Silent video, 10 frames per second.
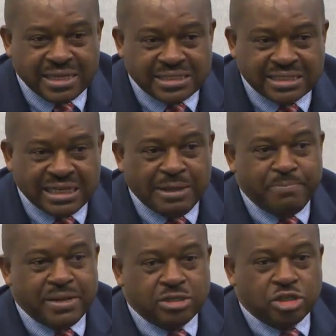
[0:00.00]
the
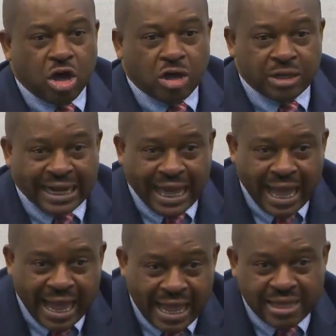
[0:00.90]
sleeping dog
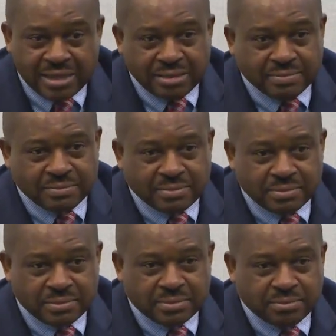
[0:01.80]
lie
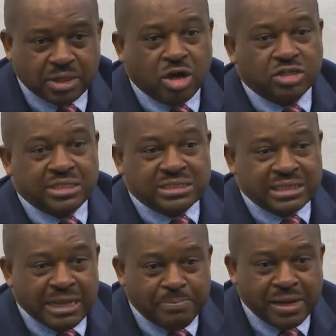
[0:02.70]
because the
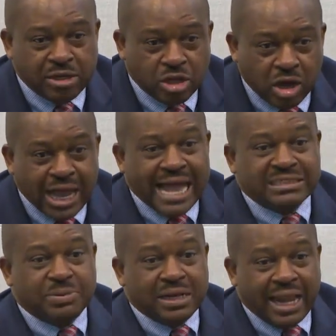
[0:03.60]
sleeping dog has been